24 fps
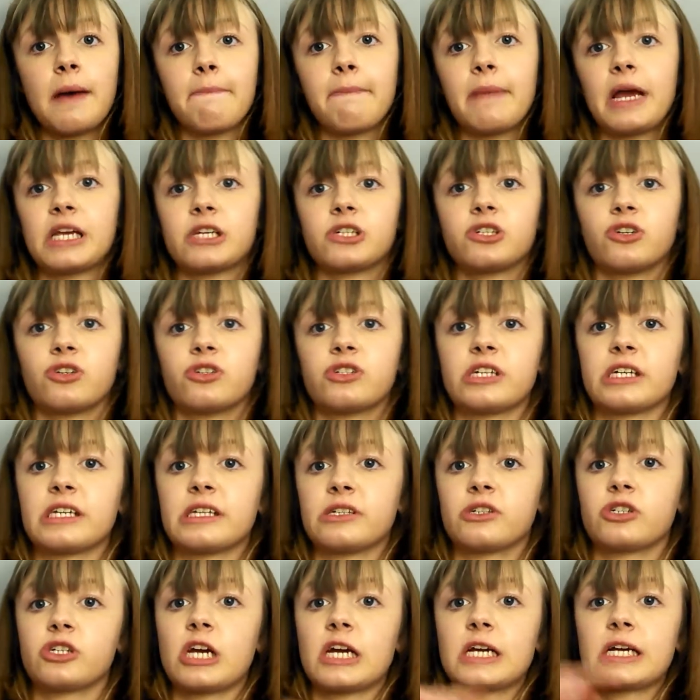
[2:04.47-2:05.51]
Make sure to
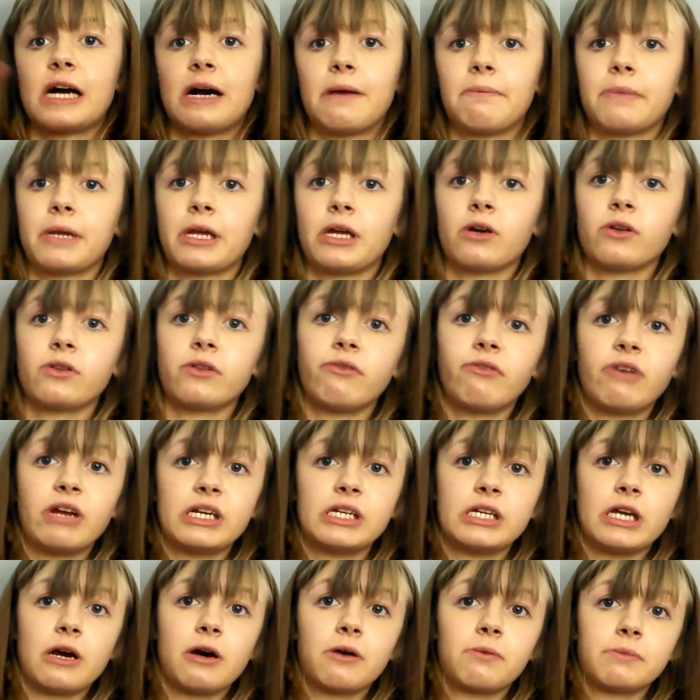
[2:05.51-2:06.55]
check out my other
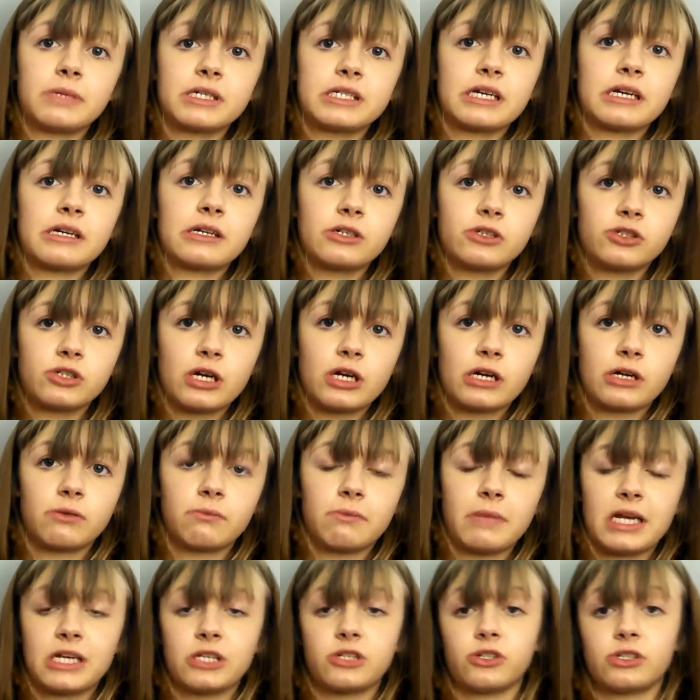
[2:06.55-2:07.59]
video on my second channel,
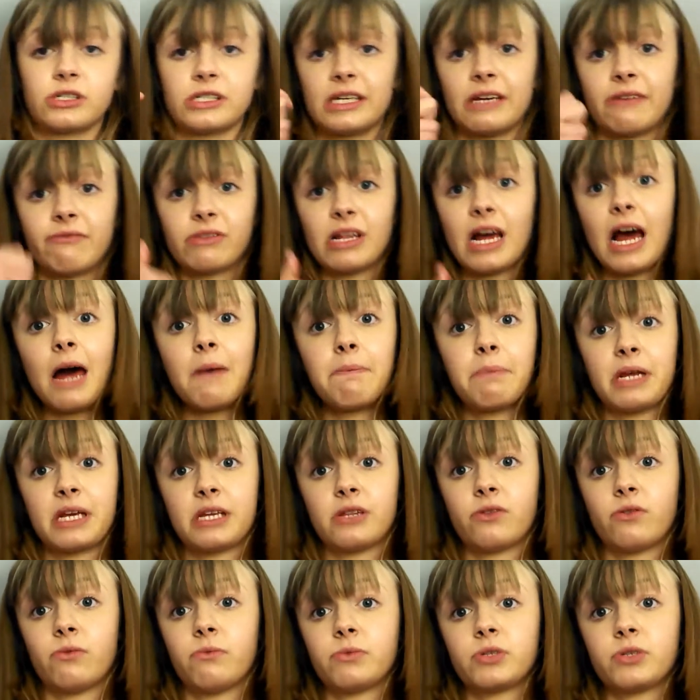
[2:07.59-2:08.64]
make sure to give that a
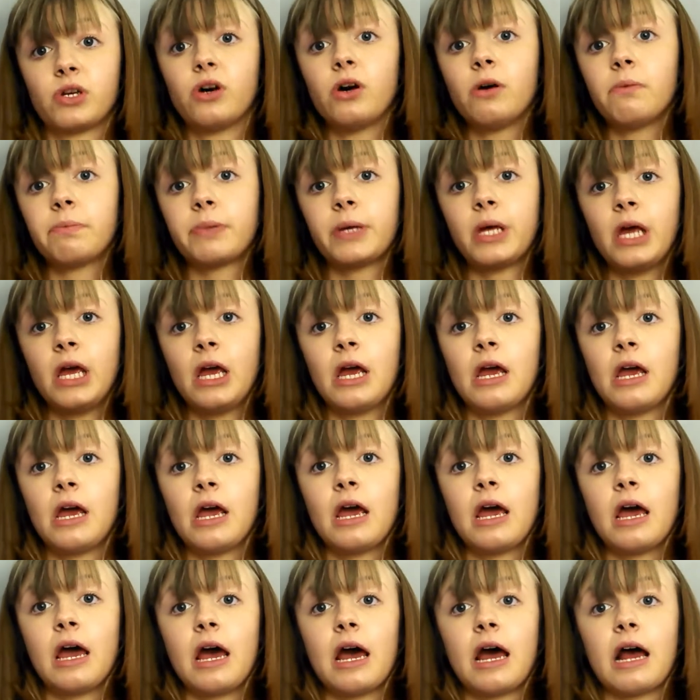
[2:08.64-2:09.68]
big thumbs up,
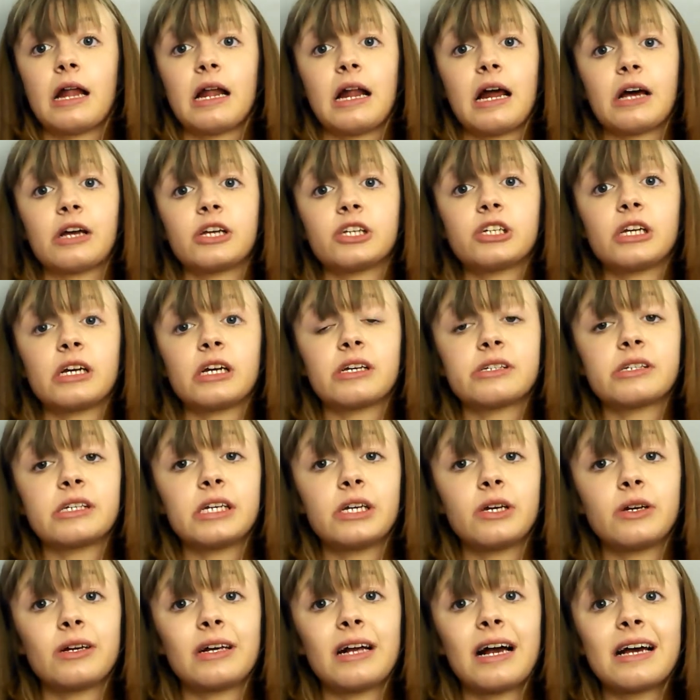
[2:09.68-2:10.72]
and I shall
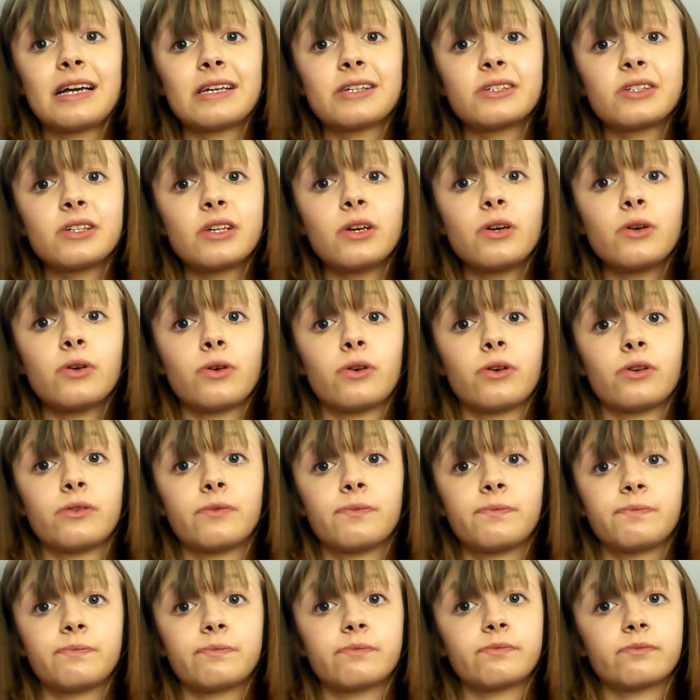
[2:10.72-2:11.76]
see you guys
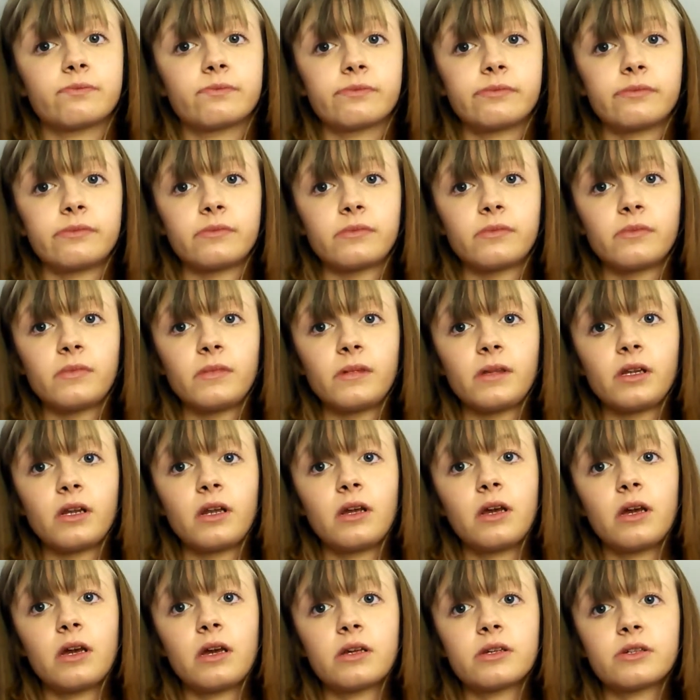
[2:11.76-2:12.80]
soon.
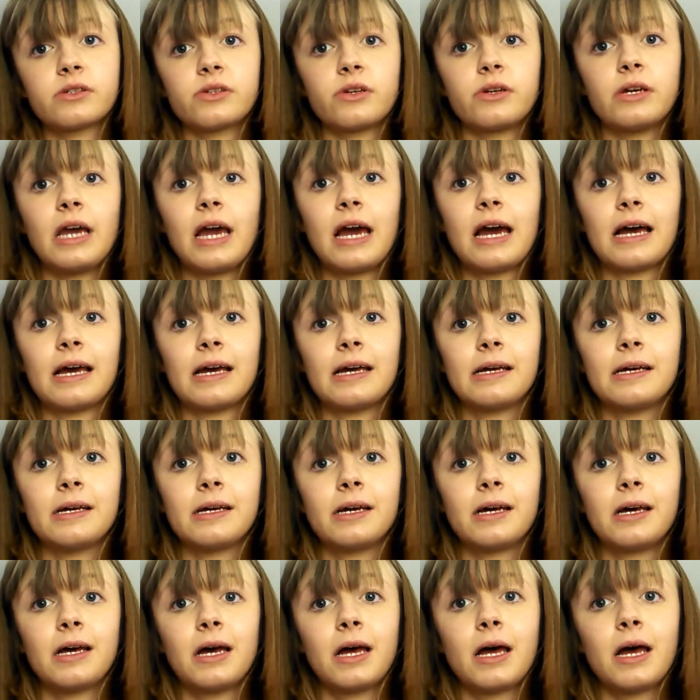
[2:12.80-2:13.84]
So yeah,
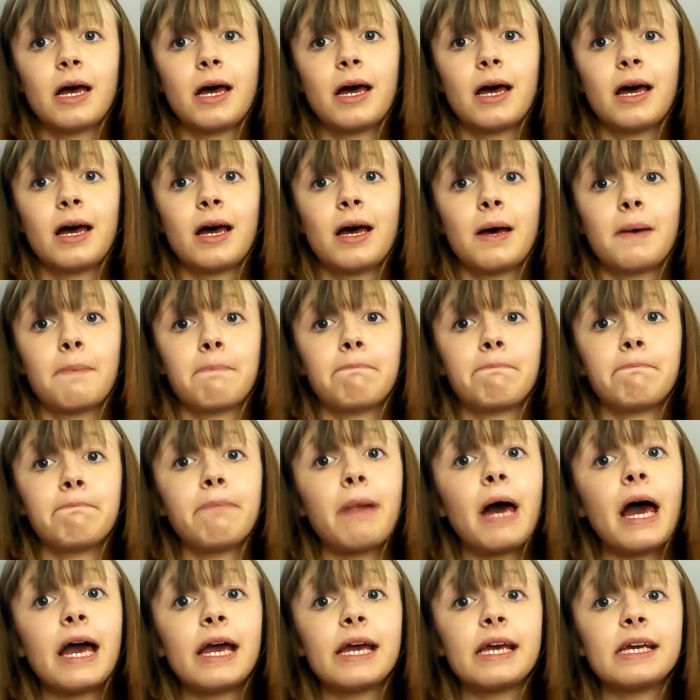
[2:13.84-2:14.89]

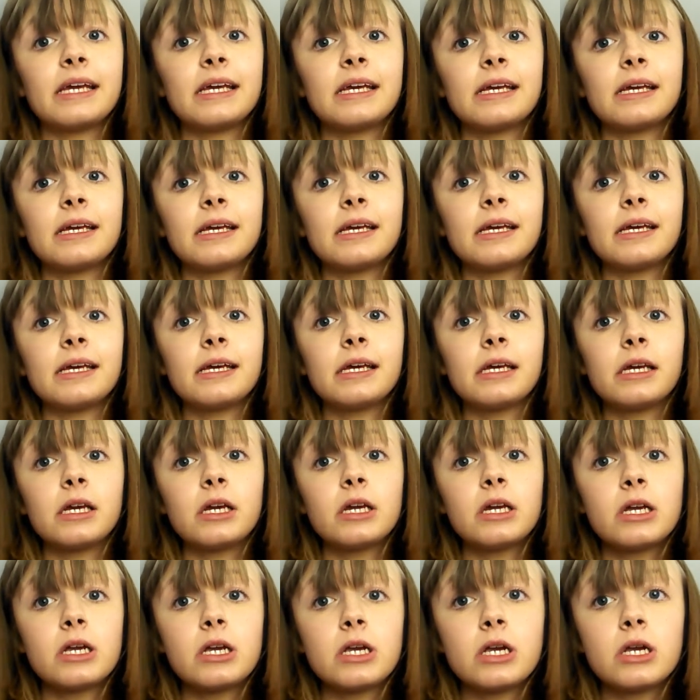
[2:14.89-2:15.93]

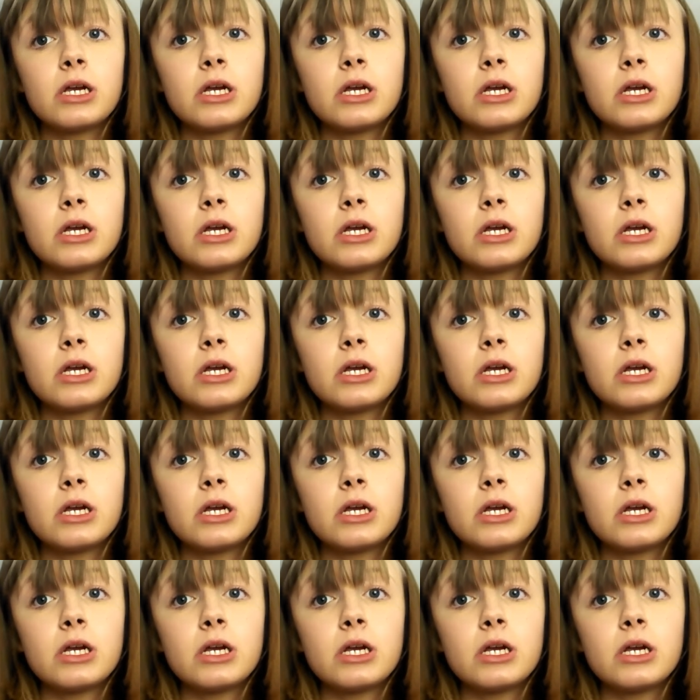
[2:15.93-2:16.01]
bye.